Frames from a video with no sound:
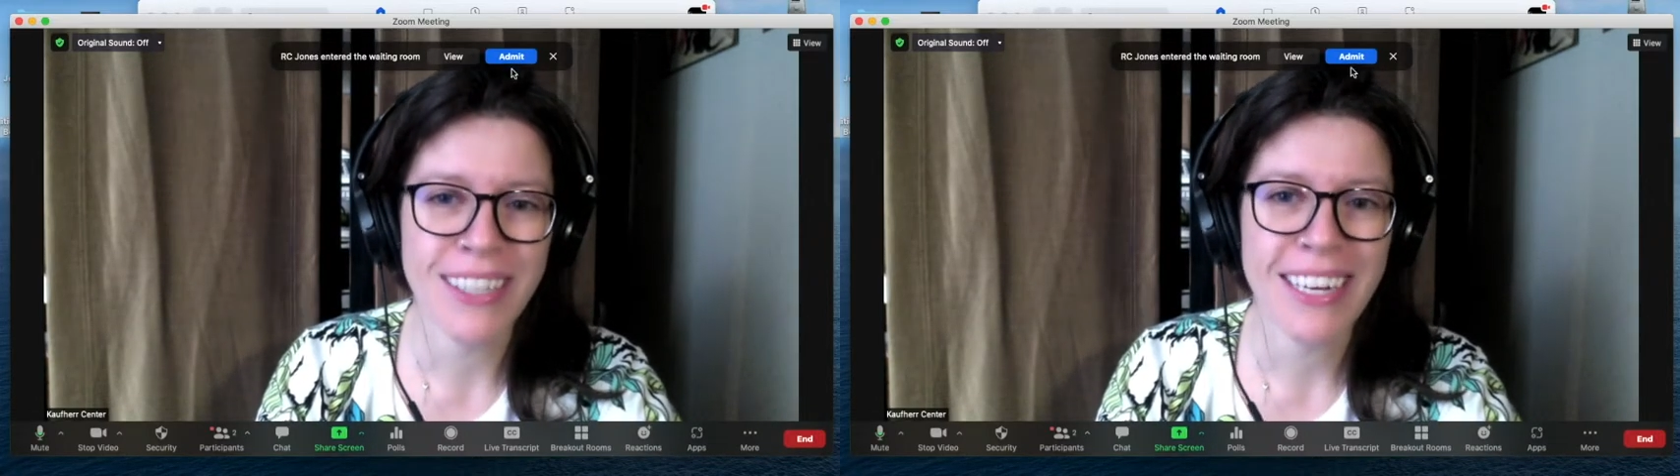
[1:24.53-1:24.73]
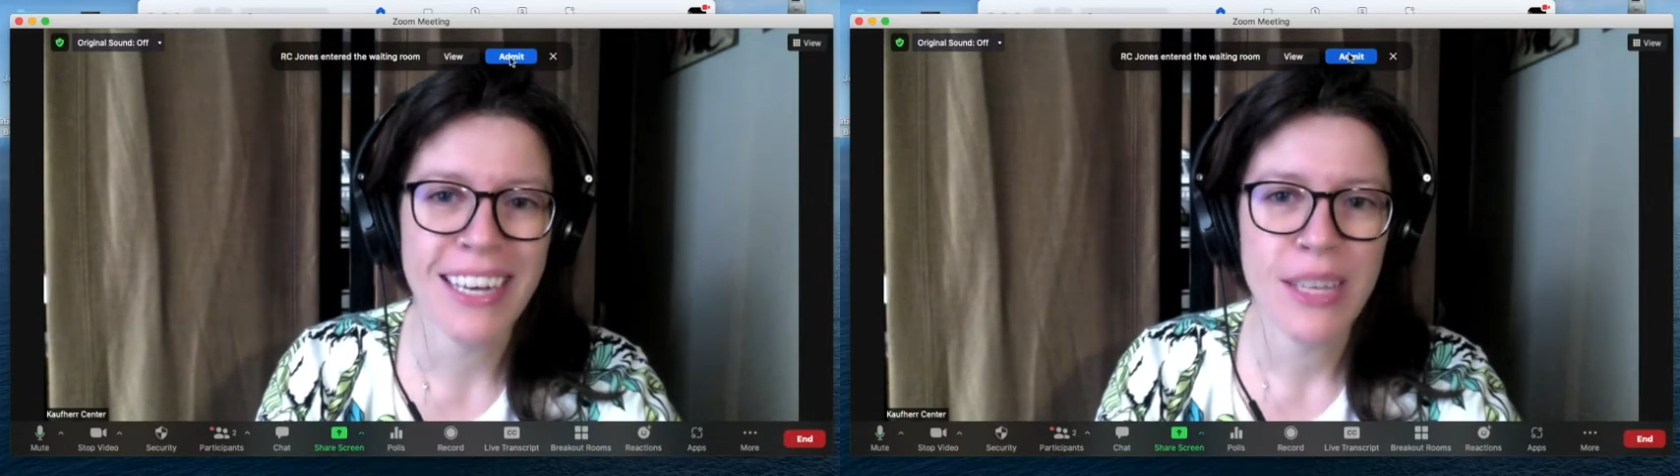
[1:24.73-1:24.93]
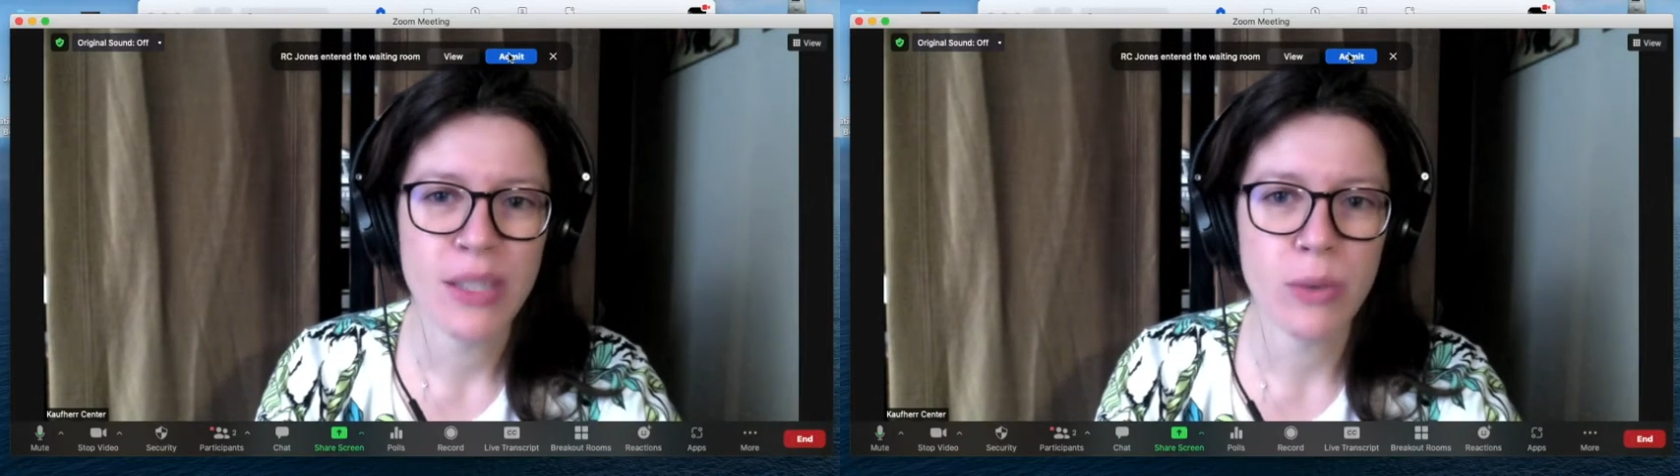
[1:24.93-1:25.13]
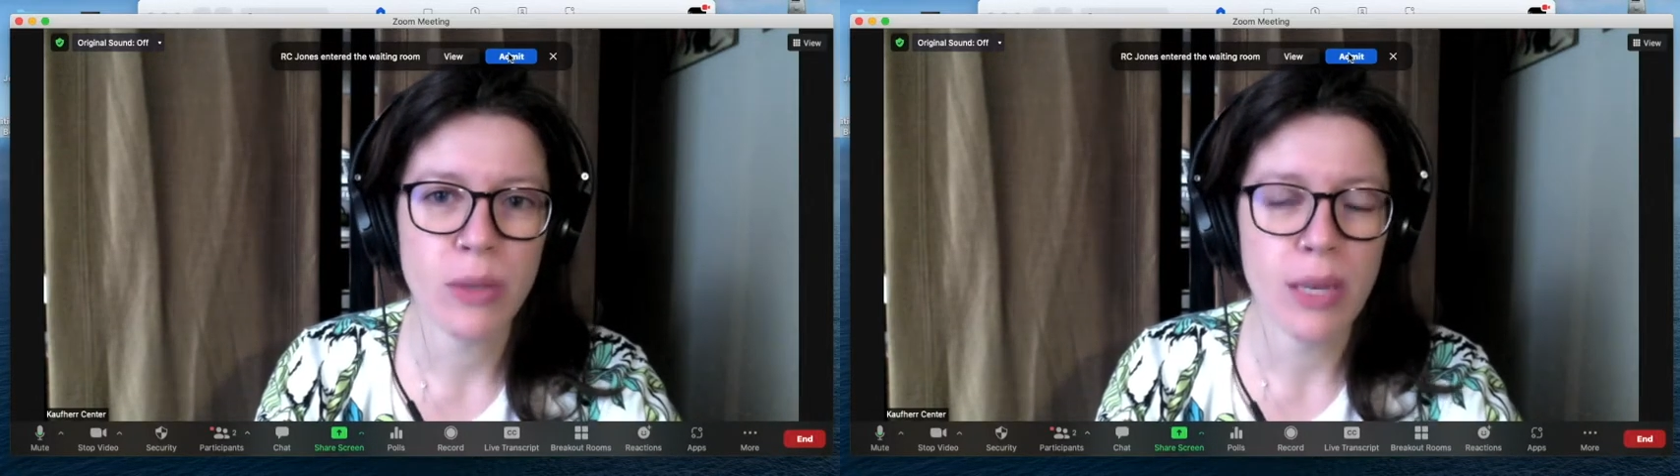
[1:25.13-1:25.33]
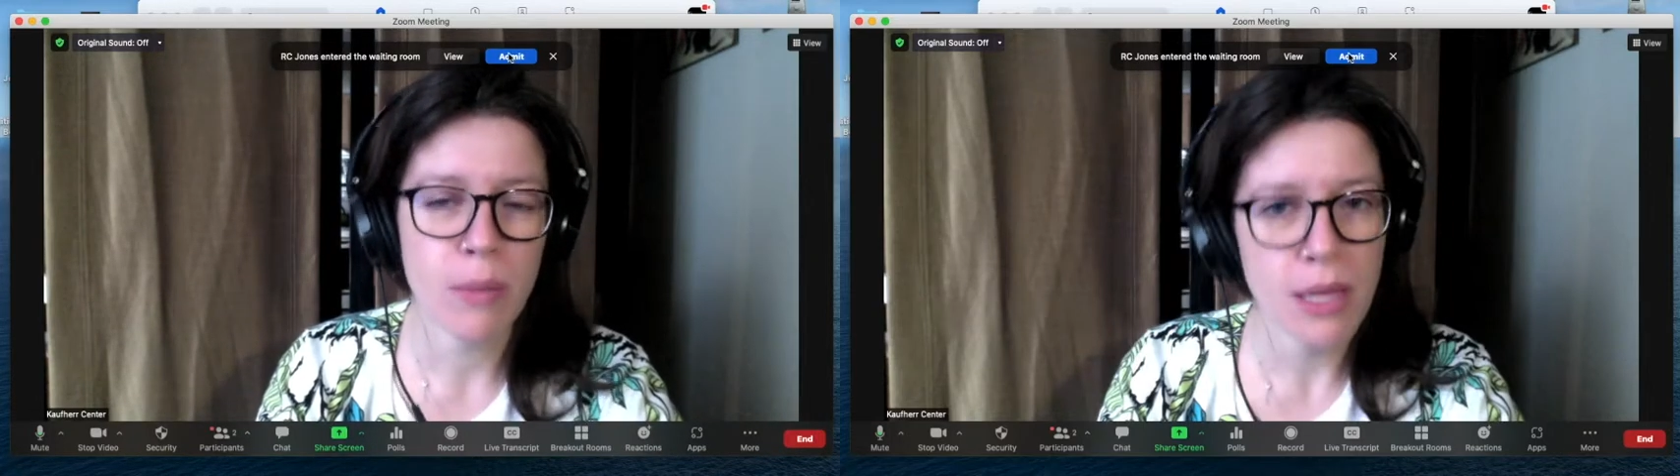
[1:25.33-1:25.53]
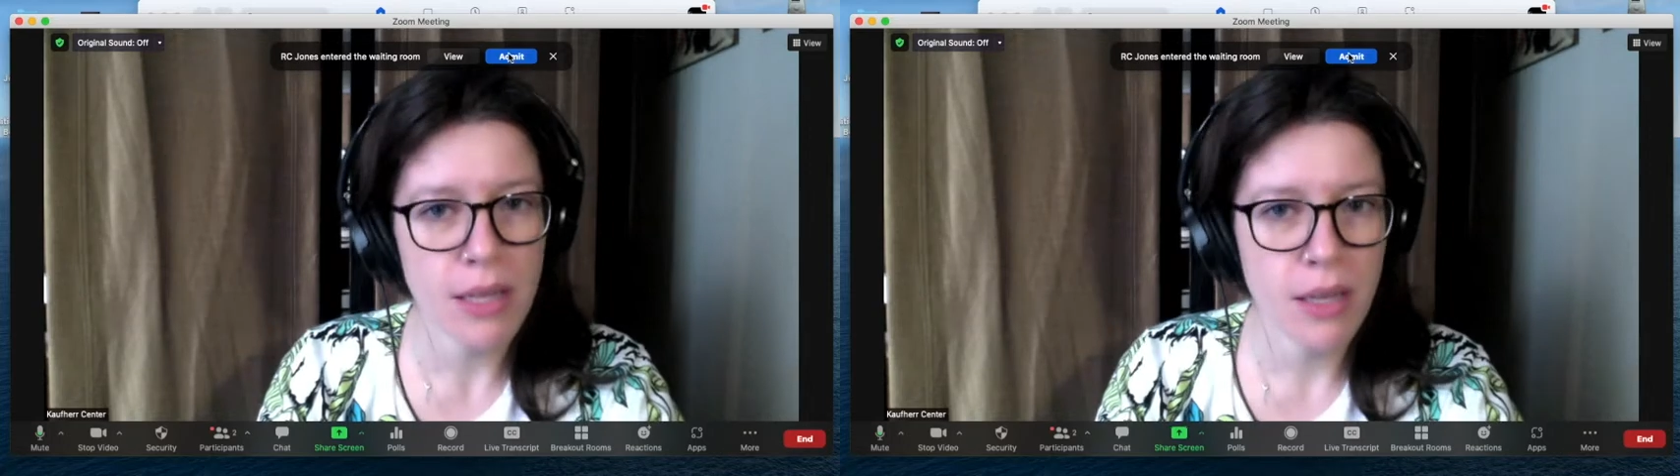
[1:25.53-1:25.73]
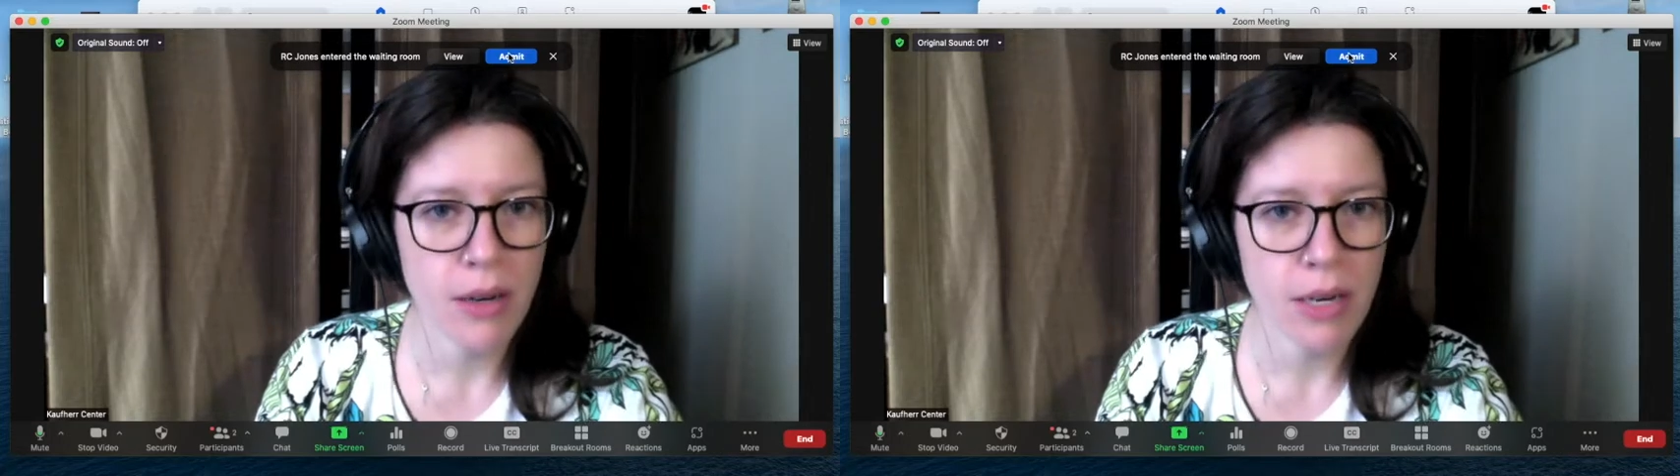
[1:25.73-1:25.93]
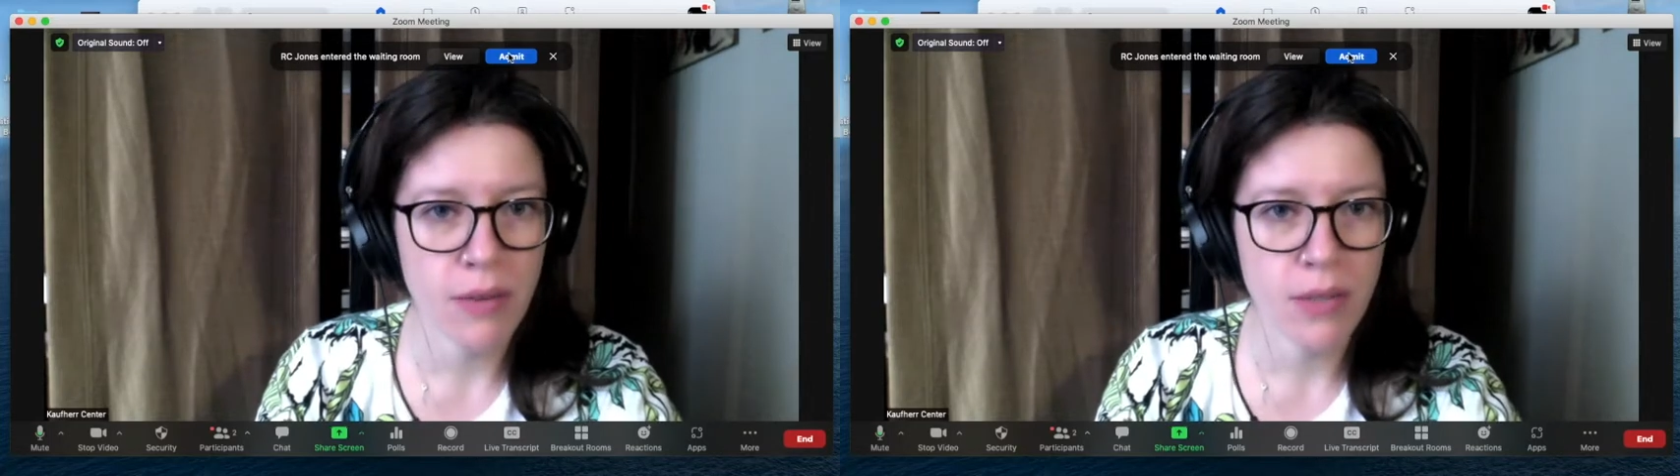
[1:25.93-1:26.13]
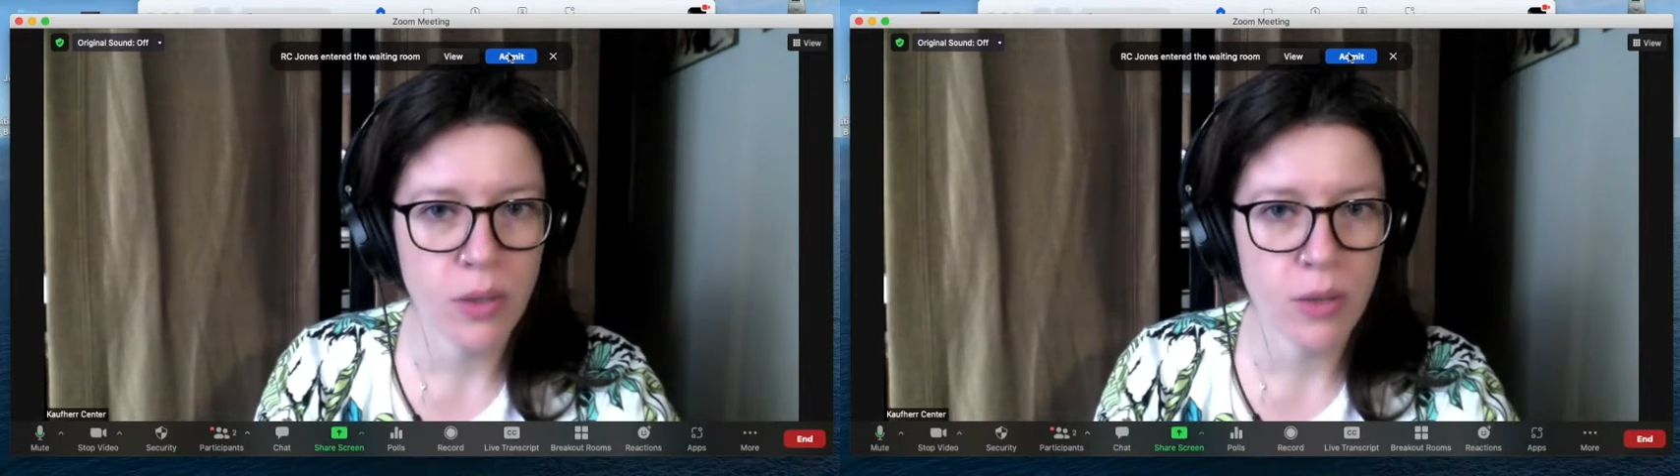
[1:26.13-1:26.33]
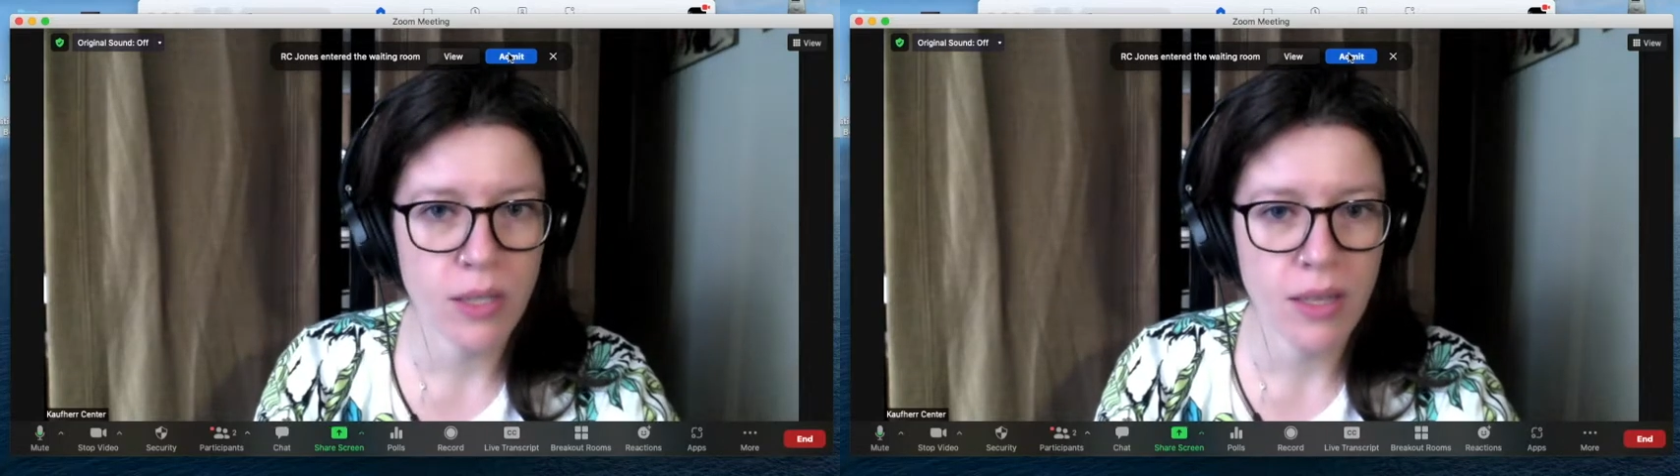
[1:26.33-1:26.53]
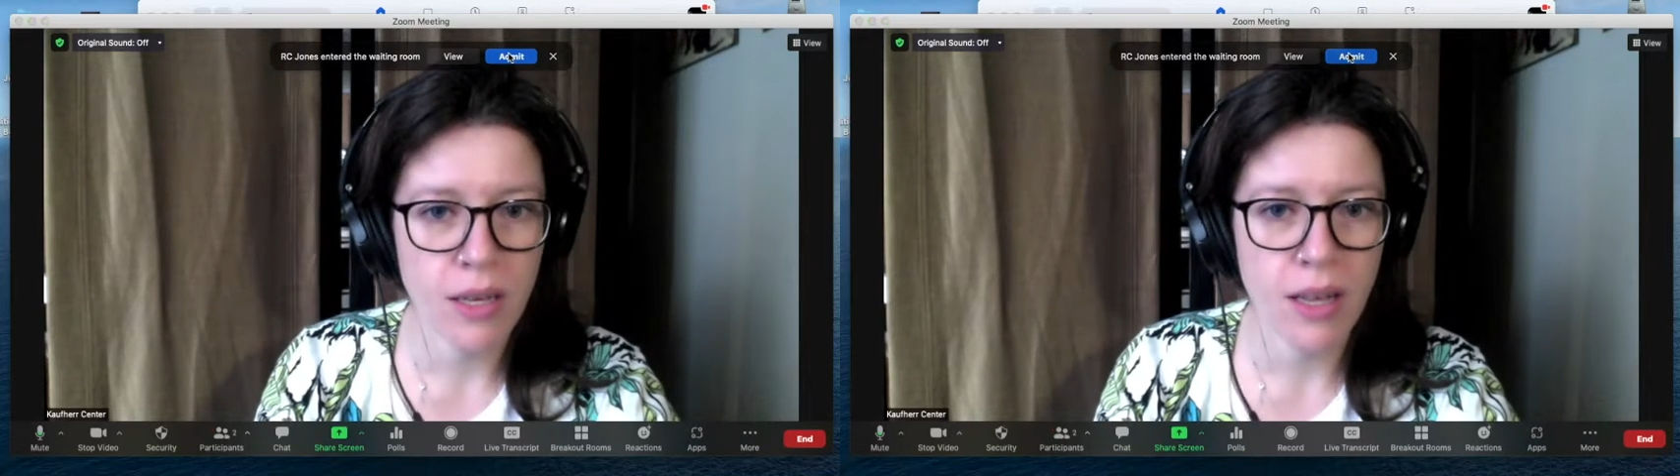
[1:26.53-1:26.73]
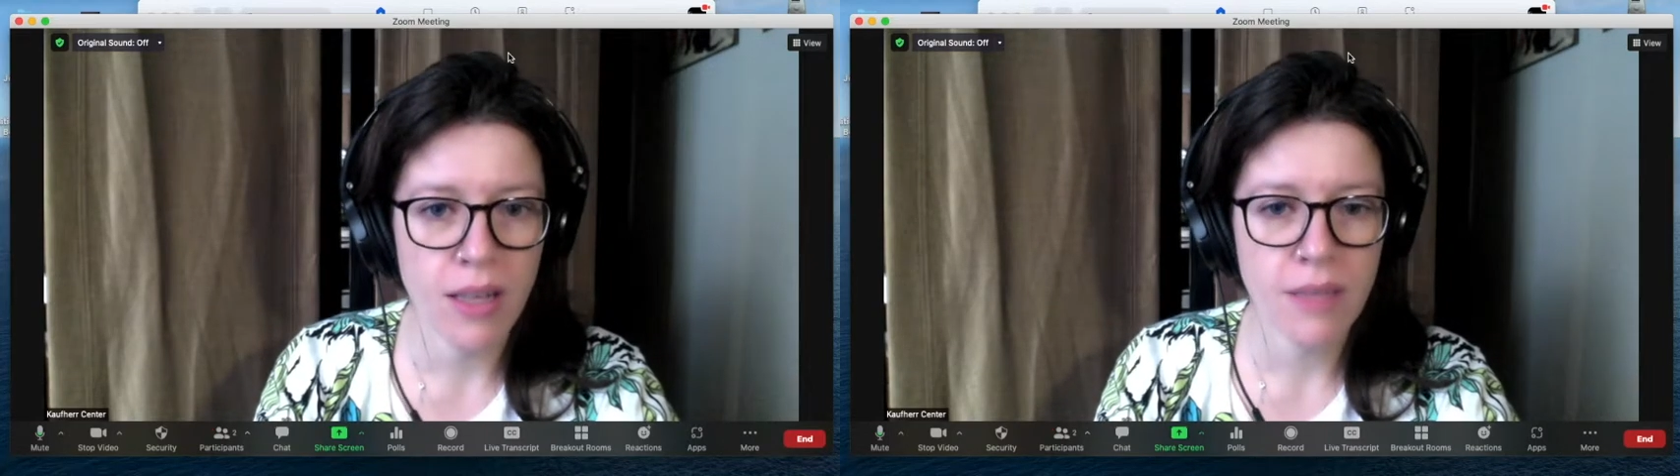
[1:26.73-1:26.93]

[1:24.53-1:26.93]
So we'll admit the other individual into the call.